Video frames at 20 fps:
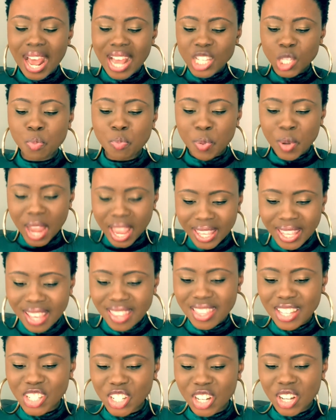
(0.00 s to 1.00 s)
breaking the
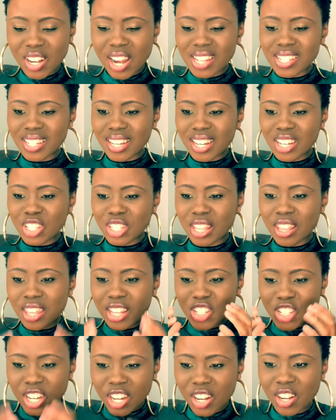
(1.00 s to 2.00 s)

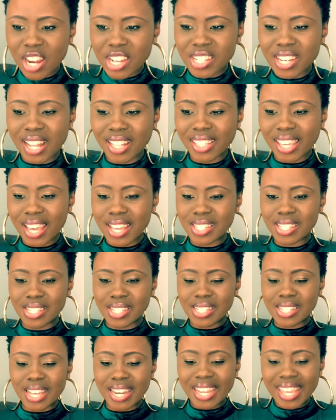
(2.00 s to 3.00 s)
generational
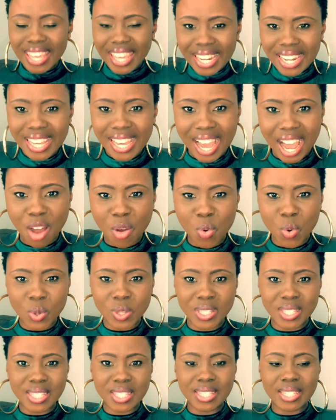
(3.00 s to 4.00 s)
curses and healing our
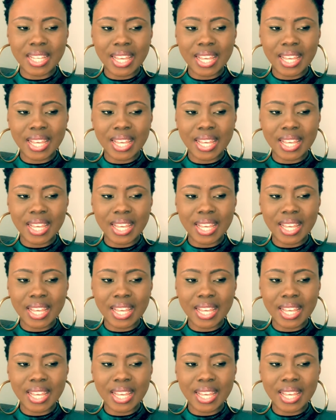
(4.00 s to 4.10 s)
wounds.